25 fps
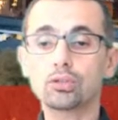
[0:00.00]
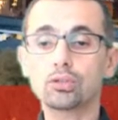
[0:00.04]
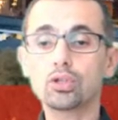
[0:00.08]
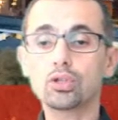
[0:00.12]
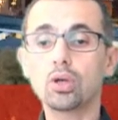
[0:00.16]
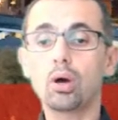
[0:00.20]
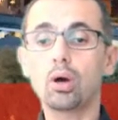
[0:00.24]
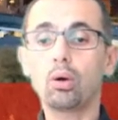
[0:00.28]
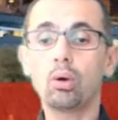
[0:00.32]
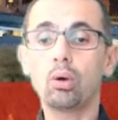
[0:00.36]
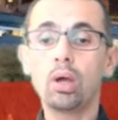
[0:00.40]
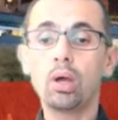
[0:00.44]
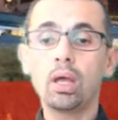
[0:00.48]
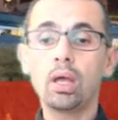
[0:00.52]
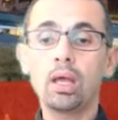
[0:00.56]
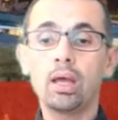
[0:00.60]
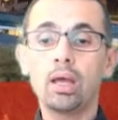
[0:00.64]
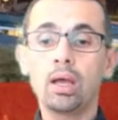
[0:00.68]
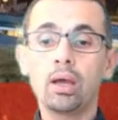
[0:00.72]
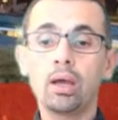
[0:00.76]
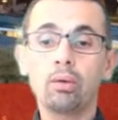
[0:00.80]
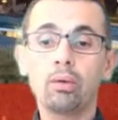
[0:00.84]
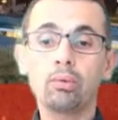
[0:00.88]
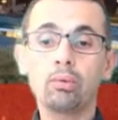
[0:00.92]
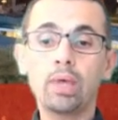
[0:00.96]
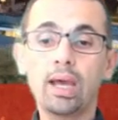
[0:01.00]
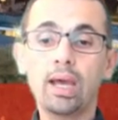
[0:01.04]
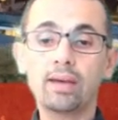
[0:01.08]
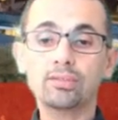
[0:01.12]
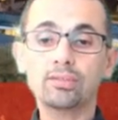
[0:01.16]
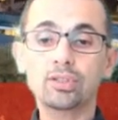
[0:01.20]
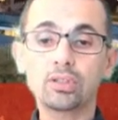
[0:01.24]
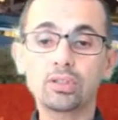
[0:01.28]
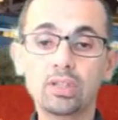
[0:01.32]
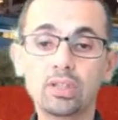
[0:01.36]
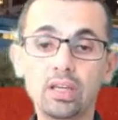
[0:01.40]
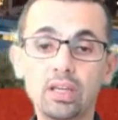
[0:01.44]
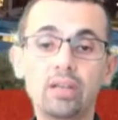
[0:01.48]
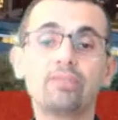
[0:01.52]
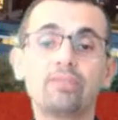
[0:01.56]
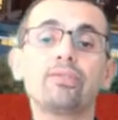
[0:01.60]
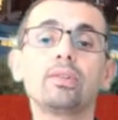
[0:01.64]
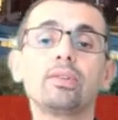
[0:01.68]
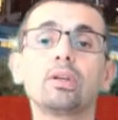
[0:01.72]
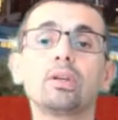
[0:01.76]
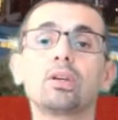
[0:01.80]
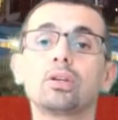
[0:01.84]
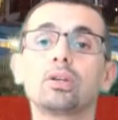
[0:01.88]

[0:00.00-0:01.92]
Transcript: So we have to carefully